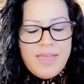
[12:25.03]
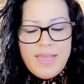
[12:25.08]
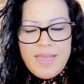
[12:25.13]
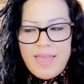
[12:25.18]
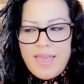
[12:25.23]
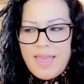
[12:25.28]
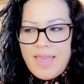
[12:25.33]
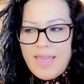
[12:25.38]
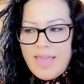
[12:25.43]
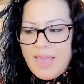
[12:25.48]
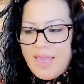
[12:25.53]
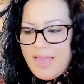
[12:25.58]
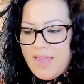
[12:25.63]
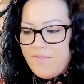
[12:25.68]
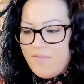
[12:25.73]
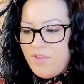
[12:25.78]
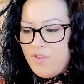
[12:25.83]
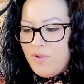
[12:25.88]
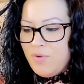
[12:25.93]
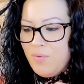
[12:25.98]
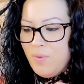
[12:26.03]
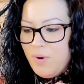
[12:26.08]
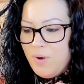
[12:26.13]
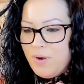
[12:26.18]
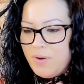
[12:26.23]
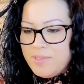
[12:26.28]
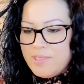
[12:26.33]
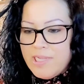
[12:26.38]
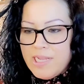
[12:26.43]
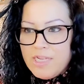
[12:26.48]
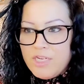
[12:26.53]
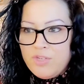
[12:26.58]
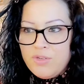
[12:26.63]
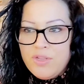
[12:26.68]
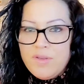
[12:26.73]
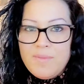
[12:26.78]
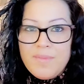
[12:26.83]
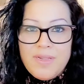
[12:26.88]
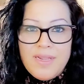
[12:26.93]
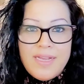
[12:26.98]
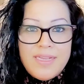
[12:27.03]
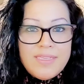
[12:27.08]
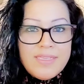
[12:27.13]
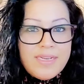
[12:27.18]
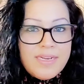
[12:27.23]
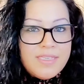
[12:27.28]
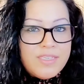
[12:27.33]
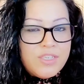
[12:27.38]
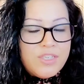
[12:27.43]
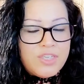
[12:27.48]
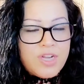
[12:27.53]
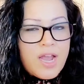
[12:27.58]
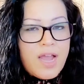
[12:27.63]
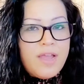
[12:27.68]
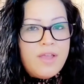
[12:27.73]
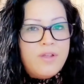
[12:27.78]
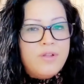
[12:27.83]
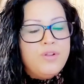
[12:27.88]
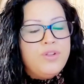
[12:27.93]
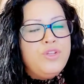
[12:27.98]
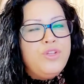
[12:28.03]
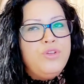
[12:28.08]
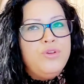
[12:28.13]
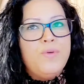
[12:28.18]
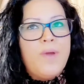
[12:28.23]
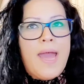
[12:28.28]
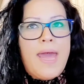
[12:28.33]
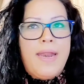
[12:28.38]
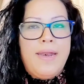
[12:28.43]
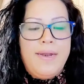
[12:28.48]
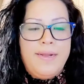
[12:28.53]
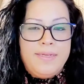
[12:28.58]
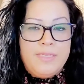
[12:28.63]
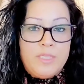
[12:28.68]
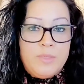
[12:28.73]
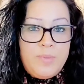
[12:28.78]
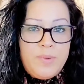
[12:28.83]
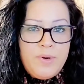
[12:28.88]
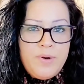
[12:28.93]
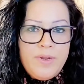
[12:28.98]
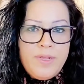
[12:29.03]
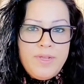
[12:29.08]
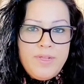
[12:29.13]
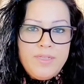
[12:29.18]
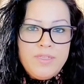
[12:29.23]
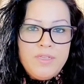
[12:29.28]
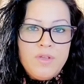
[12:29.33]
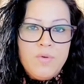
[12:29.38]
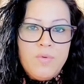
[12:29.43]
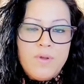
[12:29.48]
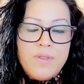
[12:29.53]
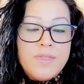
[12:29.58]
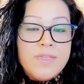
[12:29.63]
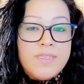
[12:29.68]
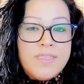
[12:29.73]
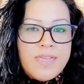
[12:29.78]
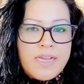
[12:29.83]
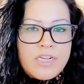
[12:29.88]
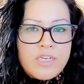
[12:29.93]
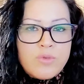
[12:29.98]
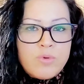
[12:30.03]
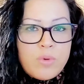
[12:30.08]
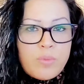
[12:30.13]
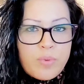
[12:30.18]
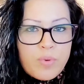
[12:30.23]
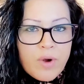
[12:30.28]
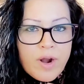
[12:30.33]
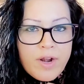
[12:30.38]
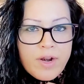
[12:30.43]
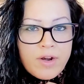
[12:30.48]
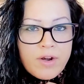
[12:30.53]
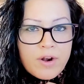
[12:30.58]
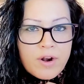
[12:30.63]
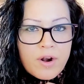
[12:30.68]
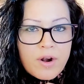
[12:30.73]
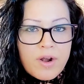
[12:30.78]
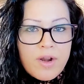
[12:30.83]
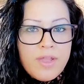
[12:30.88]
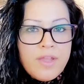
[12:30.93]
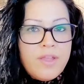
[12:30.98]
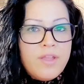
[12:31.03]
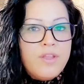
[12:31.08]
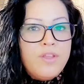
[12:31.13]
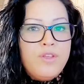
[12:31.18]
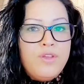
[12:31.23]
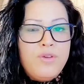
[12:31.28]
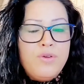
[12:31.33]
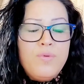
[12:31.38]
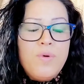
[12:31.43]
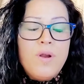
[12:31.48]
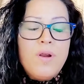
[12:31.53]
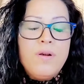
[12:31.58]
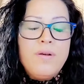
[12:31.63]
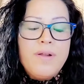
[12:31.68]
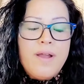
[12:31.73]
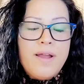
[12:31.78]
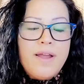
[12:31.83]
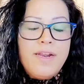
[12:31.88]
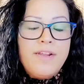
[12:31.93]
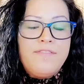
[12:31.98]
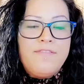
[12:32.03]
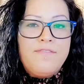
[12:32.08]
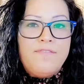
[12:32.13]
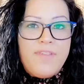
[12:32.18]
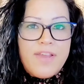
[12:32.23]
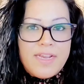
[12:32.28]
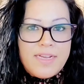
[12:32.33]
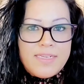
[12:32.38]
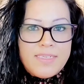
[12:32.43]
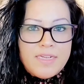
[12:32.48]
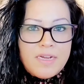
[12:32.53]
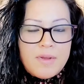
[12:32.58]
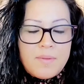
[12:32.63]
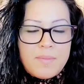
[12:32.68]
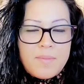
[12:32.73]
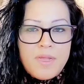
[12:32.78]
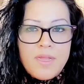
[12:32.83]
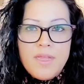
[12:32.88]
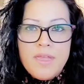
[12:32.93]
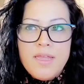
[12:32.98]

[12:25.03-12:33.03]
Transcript: If you were sexually molested as a child, you had an experience with a sexual predator. You are not a victim.